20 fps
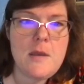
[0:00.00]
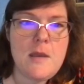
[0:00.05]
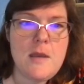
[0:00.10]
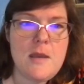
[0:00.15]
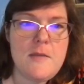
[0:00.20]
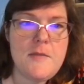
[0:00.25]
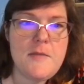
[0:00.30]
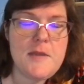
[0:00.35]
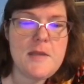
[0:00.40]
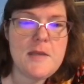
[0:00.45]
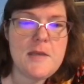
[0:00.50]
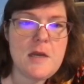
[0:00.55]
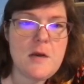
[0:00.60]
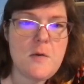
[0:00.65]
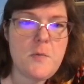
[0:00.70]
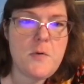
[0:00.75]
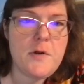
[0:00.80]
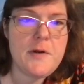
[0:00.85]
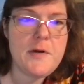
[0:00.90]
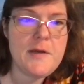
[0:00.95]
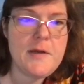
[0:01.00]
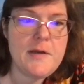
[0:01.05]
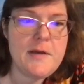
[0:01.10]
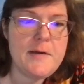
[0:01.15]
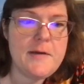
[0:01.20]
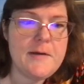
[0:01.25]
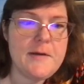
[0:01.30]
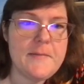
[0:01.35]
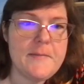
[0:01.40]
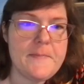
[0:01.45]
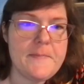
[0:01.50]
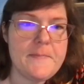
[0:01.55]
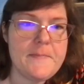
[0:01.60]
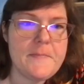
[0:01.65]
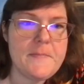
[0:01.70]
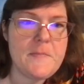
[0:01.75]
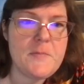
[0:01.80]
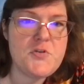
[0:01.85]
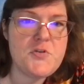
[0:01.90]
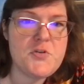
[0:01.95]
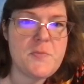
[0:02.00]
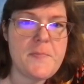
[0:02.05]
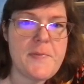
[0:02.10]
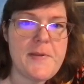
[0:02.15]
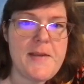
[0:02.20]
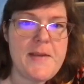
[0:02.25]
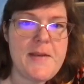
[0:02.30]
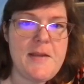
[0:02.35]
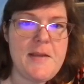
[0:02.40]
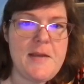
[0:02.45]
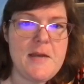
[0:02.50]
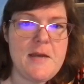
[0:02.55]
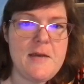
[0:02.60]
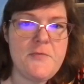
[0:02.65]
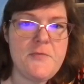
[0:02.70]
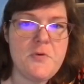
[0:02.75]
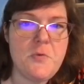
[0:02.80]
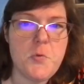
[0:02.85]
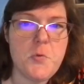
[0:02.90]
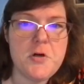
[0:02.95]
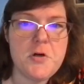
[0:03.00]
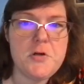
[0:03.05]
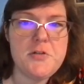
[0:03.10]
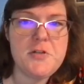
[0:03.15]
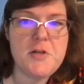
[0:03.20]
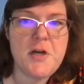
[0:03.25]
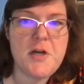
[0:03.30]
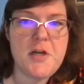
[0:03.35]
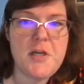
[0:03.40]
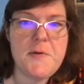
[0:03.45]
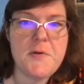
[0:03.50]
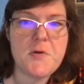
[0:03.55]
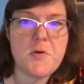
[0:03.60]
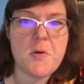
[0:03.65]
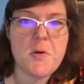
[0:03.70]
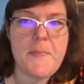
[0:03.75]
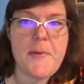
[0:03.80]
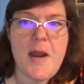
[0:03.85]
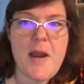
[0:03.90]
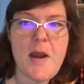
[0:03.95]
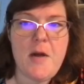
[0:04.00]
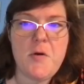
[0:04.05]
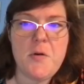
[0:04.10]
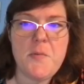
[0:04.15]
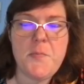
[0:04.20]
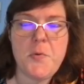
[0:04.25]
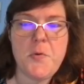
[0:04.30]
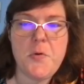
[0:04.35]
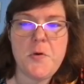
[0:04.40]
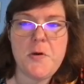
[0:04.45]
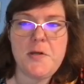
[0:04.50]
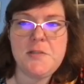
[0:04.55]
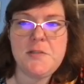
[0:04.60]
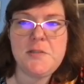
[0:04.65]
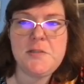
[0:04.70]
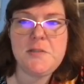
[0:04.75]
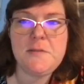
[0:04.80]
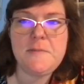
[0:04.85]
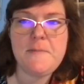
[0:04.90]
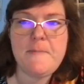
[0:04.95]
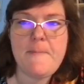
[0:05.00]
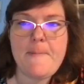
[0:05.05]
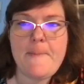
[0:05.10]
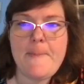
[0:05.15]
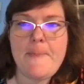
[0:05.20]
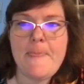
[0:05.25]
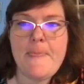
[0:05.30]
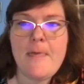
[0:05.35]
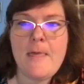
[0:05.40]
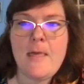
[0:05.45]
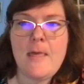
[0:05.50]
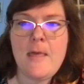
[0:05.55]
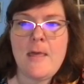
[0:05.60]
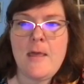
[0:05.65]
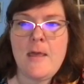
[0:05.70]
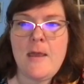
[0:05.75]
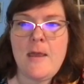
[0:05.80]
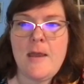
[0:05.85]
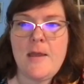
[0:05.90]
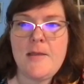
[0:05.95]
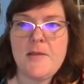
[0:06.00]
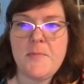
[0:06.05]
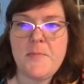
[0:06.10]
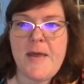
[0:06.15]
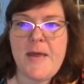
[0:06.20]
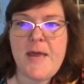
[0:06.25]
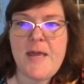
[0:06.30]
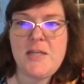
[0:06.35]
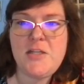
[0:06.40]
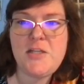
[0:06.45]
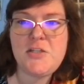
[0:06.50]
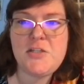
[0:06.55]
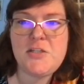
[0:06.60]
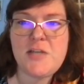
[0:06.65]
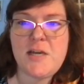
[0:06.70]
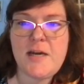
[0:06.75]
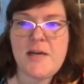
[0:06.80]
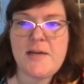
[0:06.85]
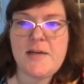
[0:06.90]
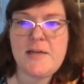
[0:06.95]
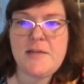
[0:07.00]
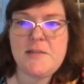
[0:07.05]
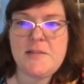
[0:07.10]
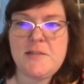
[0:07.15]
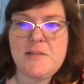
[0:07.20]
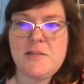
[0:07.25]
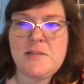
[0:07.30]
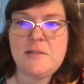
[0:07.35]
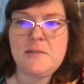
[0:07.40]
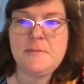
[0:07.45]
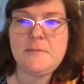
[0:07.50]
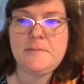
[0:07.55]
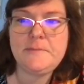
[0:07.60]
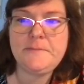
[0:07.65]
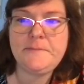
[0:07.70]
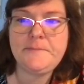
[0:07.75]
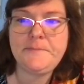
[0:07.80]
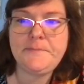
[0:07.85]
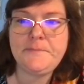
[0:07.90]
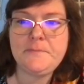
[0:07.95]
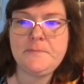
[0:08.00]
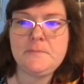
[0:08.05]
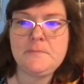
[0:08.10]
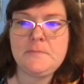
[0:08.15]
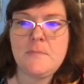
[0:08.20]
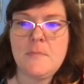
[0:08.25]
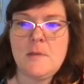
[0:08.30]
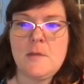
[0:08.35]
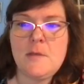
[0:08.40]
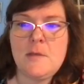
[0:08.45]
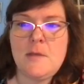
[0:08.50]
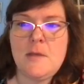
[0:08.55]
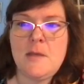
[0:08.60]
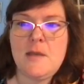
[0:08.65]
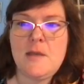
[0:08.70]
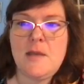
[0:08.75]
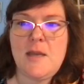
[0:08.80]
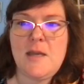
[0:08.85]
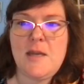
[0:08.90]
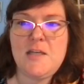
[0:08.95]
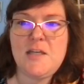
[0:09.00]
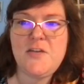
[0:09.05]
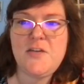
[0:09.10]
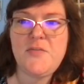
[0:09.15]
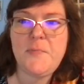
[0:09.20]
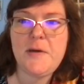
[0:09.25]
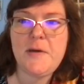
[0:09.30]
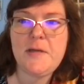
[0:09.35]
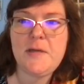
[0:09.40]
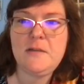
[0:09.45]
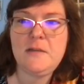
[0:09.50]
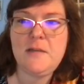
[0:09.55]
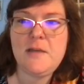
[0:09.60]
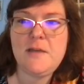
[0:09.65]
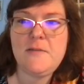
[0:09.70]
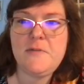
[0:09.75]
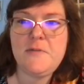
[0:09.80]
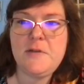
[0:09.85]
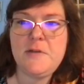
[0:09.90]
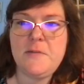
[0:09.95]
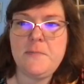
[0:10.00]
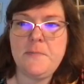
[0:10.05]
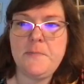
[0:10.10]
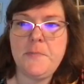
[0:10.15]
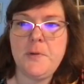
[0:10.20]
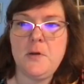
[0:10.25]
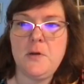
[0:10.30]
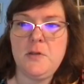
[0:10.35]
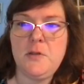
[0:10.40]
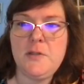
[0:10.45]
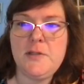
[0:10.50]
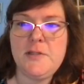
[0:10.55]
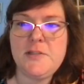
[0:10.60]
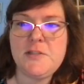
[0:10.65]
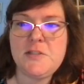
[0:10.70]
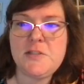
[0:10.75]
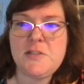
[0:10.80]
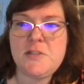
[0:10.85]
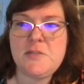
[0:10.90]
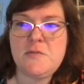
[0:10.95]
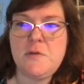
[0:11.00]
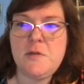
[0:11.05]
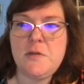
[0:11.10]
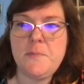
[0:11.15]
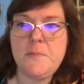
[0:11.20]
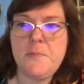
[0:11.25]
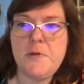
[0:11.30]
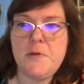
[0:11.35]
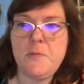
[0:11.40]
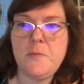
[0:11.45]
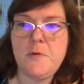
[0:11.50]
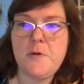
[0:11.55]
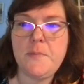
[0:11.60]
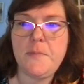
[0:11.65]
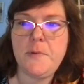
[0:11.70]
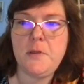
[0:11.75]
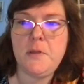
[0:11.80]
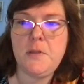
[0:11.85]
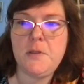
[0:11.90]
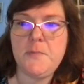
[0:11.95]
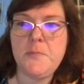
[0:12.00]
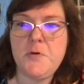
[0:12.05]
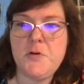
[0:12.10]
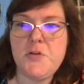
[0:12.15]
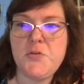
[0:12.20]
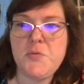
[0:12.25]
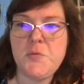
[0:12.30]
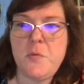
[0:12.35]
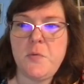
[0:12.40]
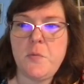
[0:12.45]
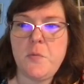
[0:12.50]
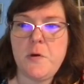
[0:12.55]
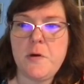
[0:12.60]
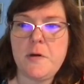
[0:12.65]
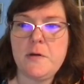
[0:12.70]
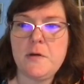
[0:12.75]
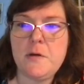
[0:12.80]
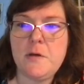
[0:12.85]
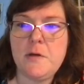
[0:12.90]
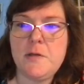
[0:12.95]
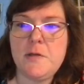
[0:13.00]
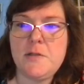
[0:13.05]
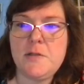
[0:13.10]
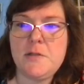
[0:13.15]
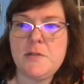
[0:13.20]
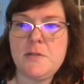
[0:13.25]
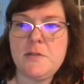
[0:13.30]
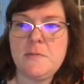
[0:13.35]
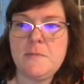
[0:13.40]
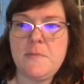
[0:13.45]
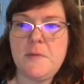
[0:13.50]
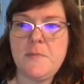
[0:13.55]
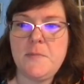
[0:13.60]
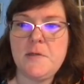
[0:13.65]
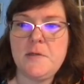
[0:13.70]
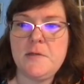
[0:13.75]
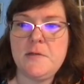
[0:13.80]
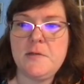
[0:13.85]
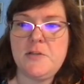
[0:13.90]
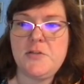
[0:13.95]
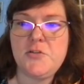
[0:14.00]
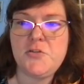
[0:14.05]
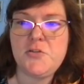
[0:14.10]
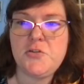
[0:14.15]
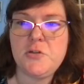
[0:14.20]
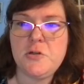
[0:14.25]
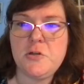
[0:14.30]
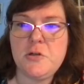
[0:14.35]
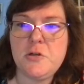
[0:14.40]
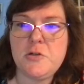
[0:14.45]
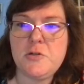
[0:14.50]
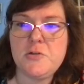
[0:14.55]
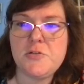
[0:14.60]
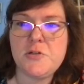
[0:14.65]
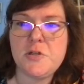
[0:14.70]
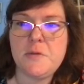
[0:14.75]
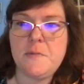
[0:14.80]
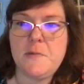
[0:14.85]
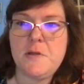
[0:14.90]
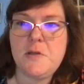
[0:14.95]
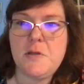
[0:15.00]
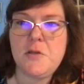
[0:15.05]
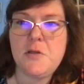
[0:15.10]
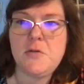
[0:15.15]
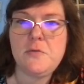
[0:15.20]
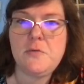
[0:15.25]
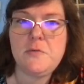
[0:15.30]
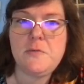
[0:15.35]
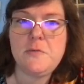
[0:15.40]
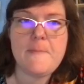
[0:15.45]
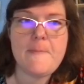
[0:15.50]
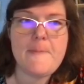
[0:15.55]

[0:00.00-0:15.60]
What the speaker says: And then I want to, there's a PDF, a Word document, or a PowerPoint. And the page size, 8.5 by 11, and bullets. We can put what bullet points we want on it. Let me put these stars. That'll be cute.